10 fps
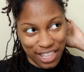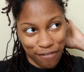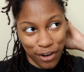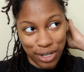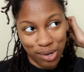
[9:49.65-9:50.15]

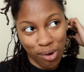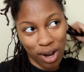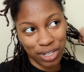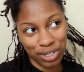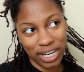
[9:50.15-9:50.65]
The first
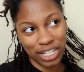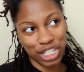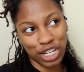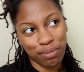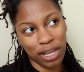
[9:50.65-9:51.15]
quadrant
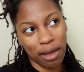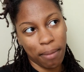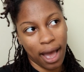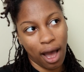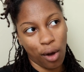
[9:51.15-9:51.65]
took me
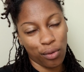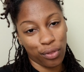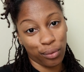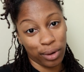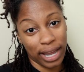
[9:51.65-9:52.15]

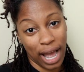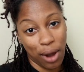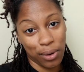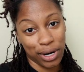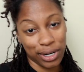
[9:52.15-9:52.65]
about 3
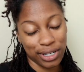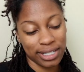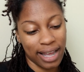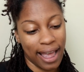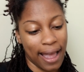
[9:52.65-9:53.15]

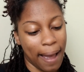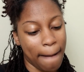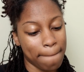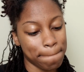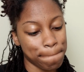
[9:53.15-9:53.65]
hours,
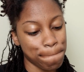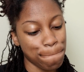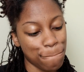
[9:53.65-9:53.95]
and